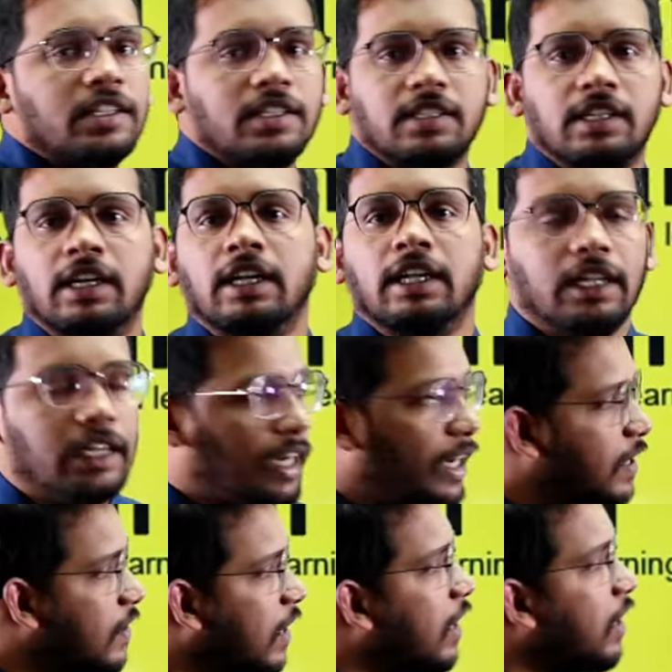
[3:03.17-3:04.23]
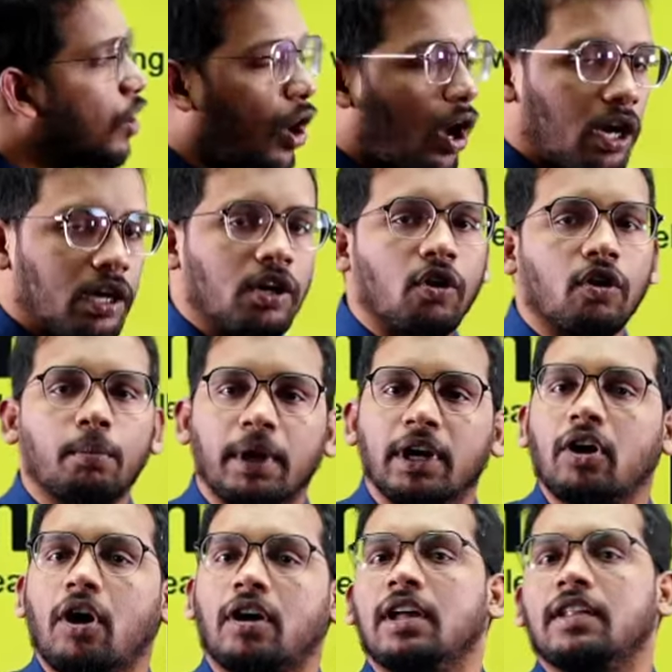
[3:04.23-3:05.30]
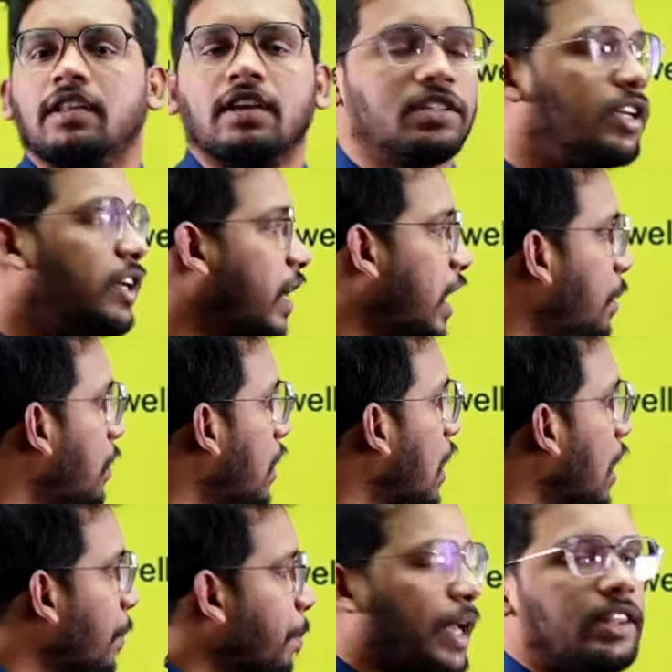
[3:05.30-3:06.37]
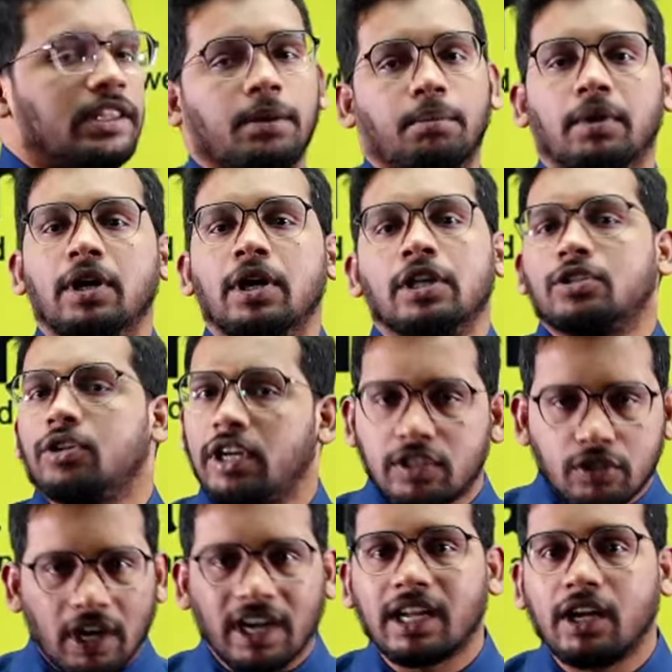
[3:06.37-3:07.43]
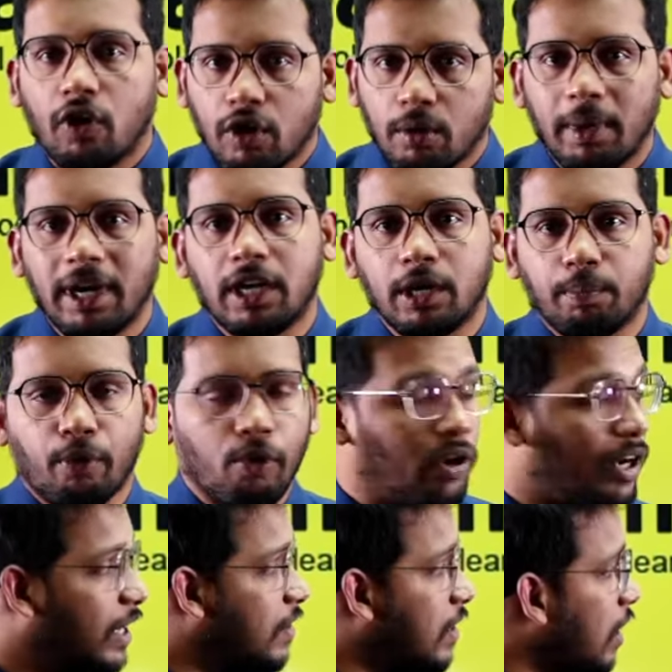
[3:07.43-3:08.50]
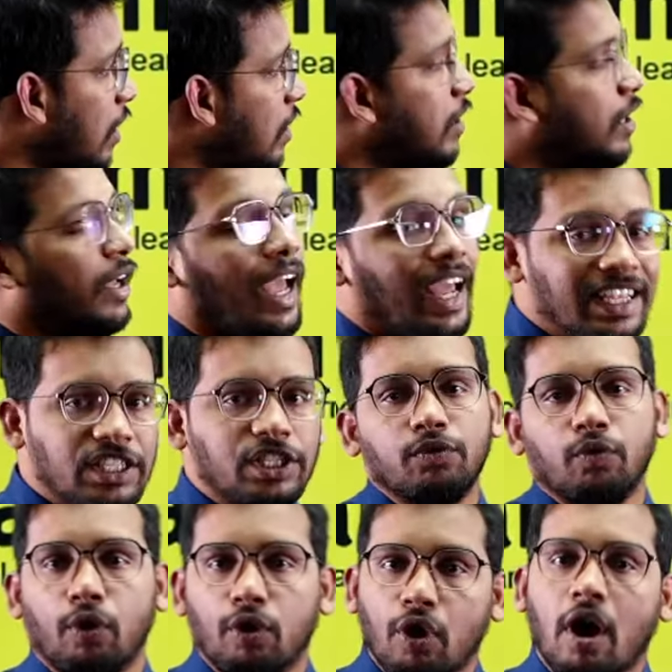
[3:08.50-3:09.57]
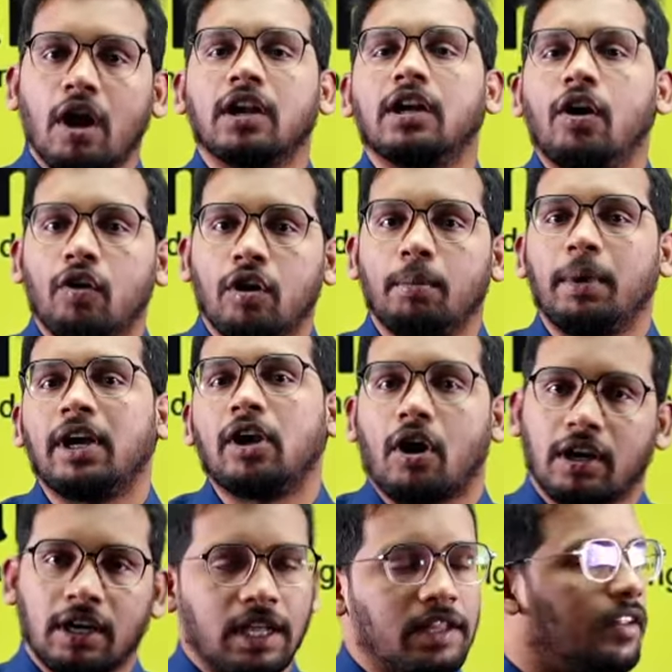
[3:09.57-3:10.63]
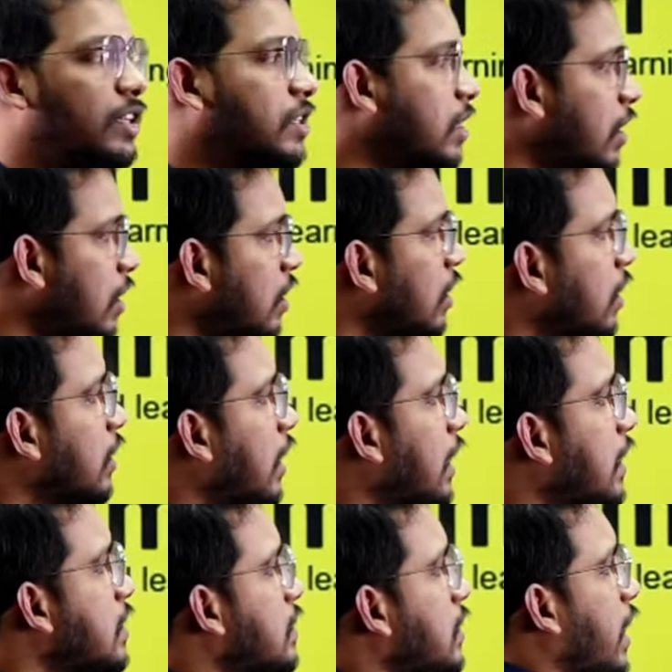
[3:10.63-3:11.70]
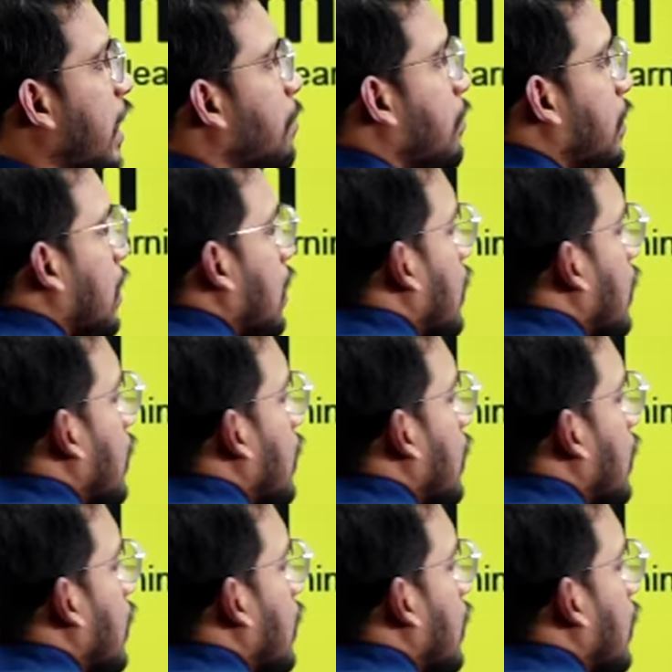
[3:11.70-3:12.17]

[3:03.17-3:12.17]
this? It is a non-government organization named Pratham. So it is not a government report, it is a NGO, non-governmental organization that is named